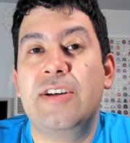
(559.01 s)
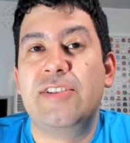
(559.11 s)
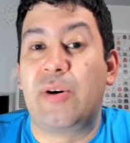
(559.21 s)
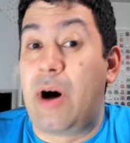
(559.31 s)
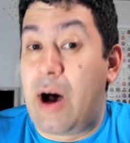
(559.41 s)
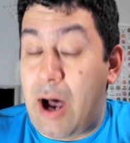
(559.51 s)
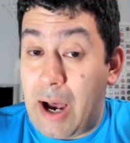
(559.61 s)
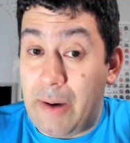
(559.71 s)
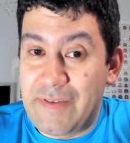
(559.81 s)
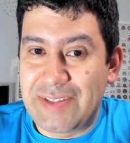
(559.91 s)
So
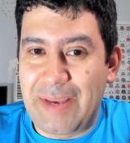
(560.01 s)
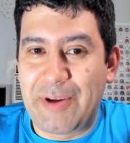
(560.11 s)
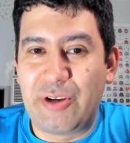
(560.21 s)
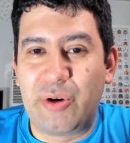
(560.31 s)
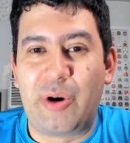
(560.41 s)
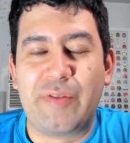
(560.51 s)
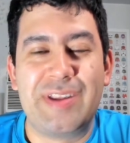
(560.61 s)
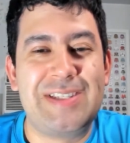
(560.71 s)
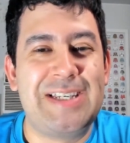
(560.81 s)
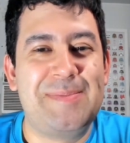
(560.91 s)
obviously I'm going to go over the
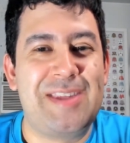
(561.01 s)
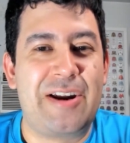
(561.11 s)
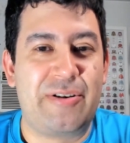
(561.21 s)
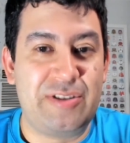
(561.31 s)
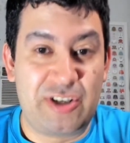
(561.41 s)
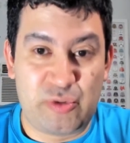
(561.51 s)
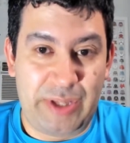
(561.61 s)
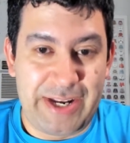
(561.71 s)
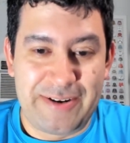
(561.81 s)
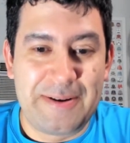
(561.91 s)
teams that are Ducks
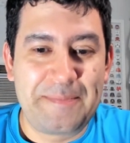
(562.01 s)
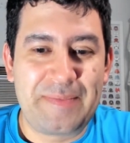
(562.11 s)
related.